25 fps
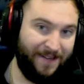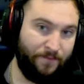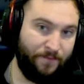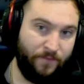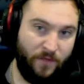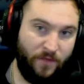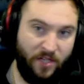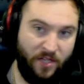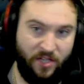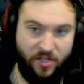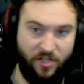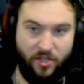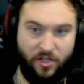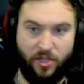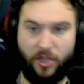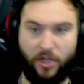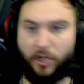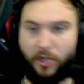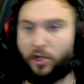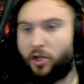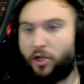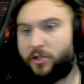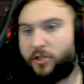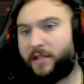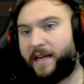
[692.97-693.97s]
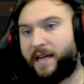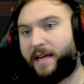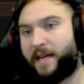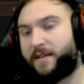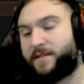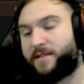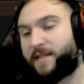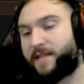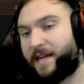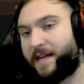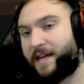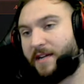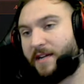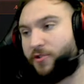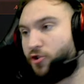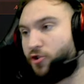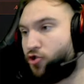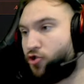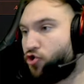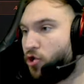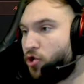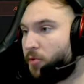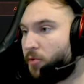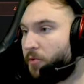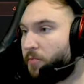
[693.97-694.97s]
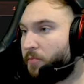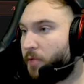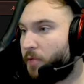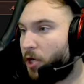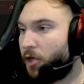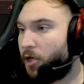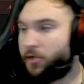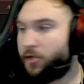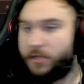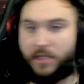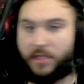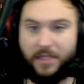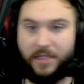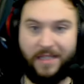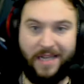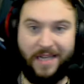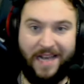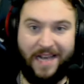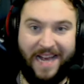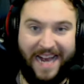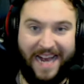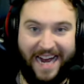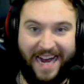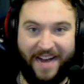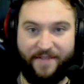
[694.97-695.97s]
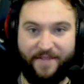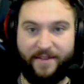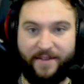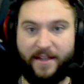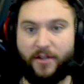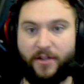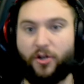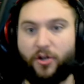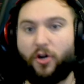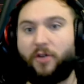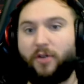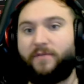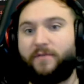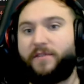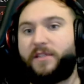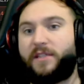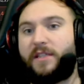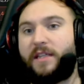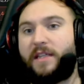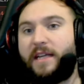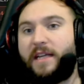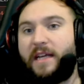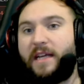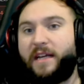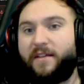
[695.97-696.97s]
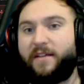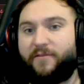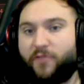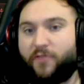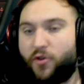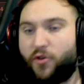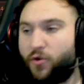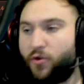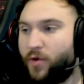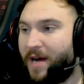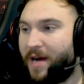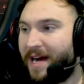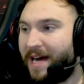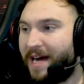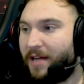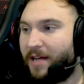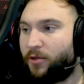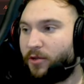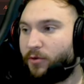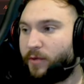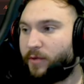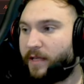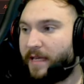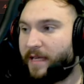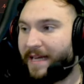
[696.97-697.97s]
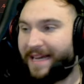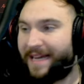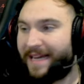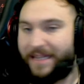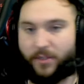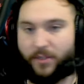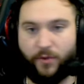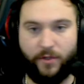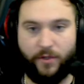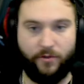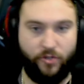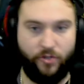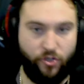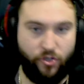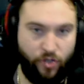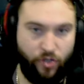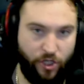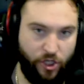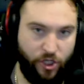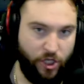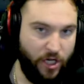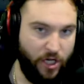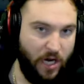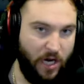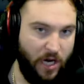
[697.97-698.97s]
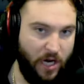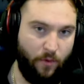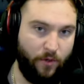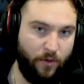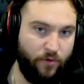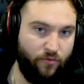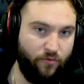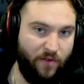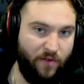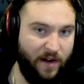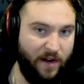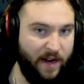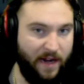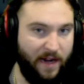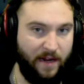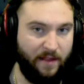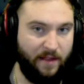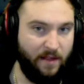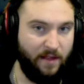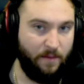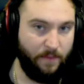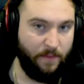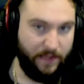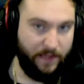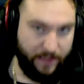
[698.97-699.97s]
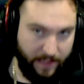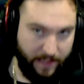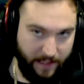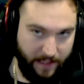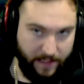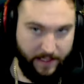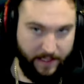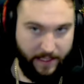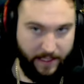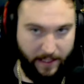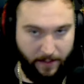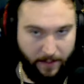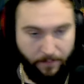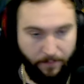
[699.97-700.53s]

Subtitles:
Your lockdowns and your normal modes. And then obviously if you are looking at doing restriction, I wouldn't run anything but this here.